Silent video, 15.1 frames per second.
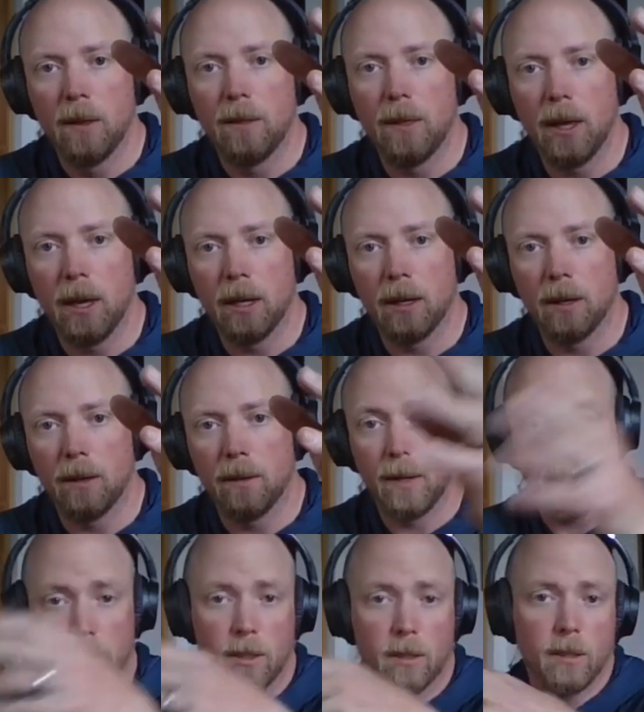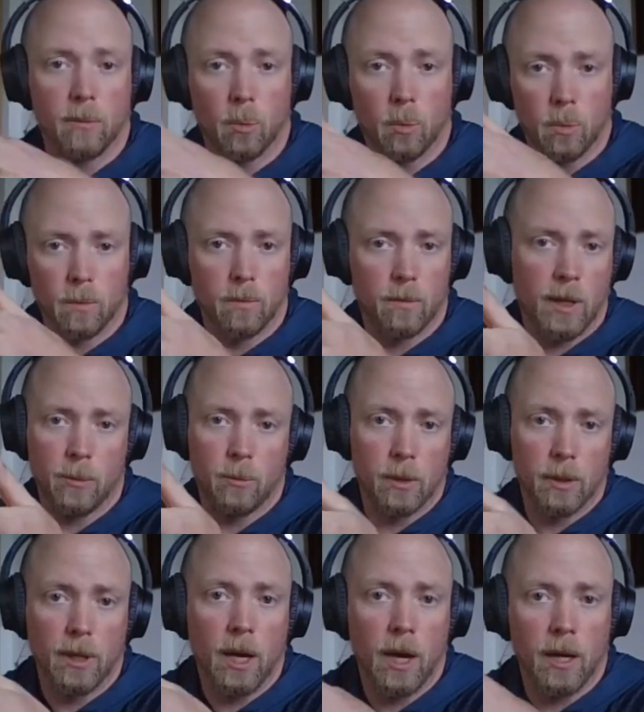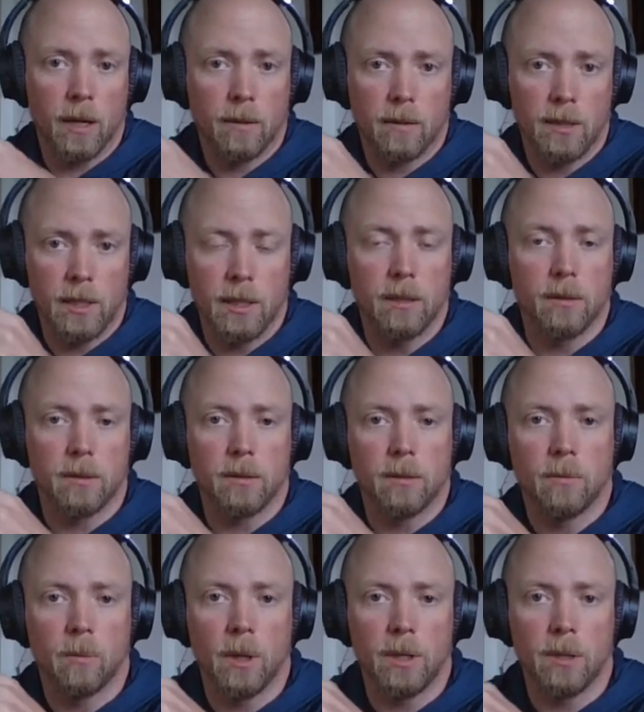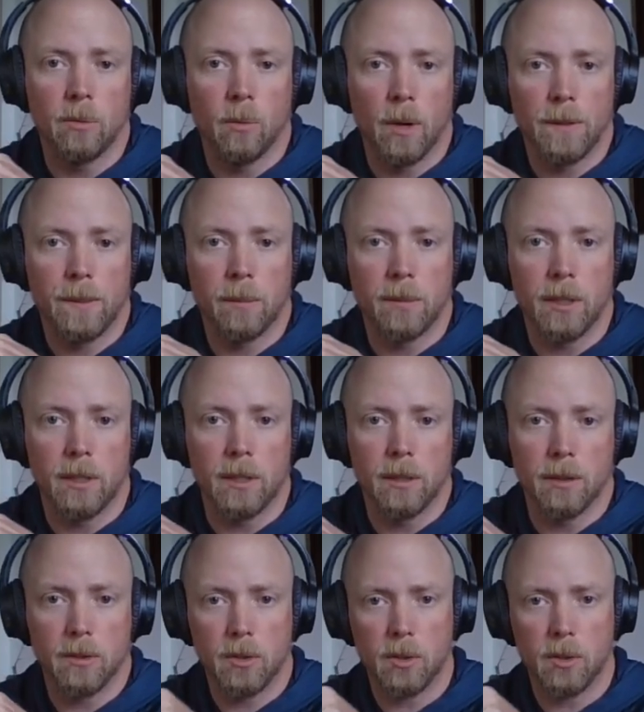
then they start to they will not yield what you want them to yield.